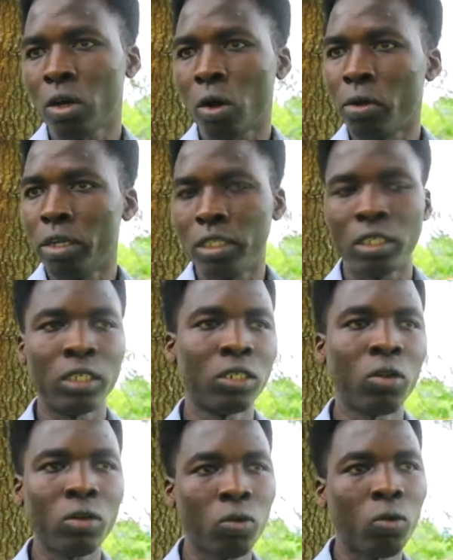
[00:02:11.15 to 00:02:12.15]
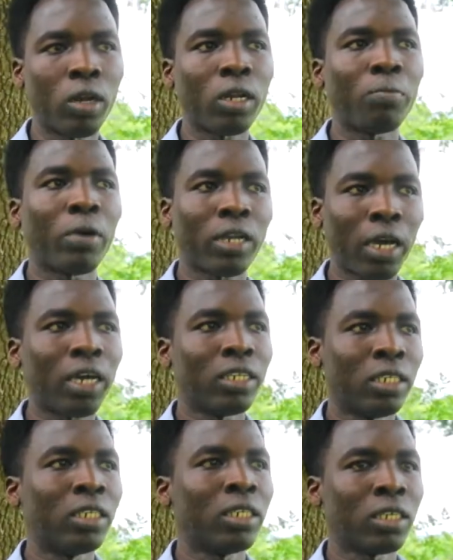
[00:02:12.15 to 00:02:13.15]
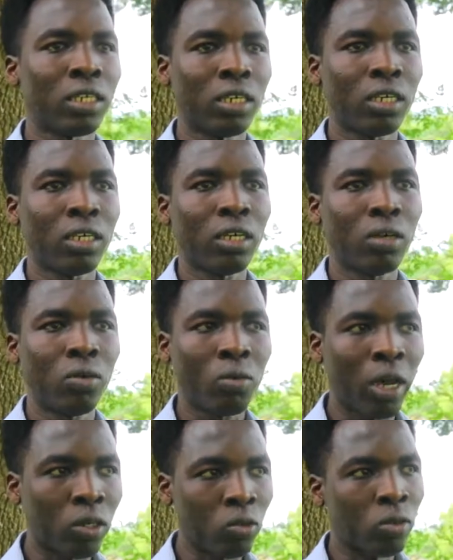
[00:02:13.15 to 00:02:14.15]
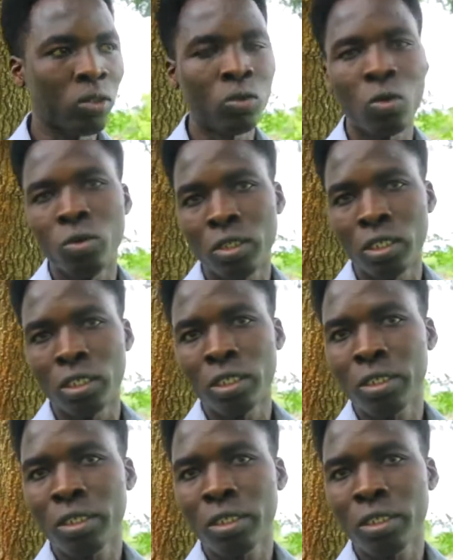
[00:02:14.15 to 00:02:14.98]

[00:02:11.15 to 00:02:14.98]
All the things not correct, but I think we are doing good thing.